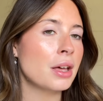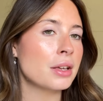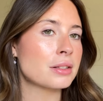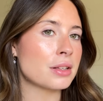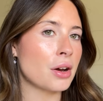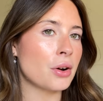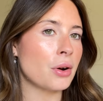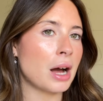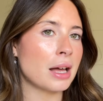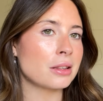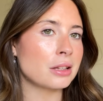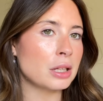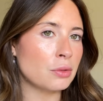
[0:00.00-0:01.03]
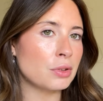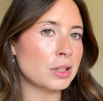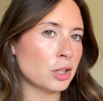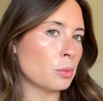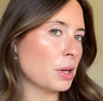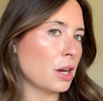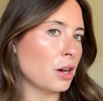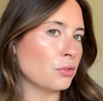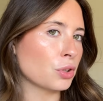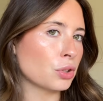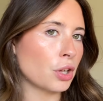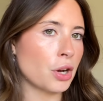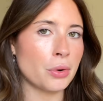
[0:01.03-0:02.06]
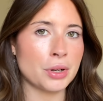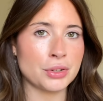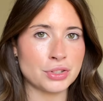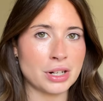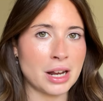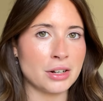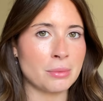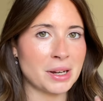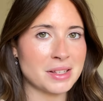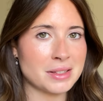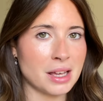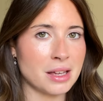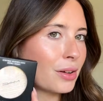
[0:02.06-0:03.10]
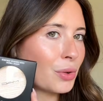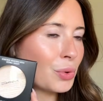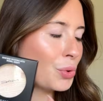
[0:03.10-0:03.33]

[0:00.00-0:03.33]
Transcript: So I love a little bit of a glow and a shine on my skin.